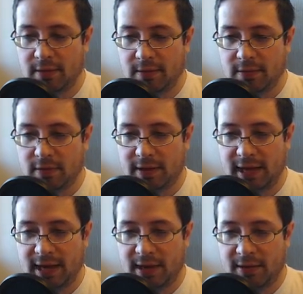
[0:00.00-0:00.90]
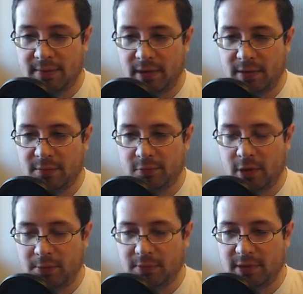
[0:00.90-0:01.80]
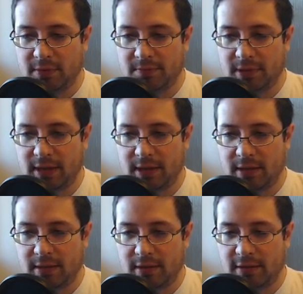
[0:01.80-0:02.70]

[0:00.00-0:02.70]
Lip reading: So again, I would probably play,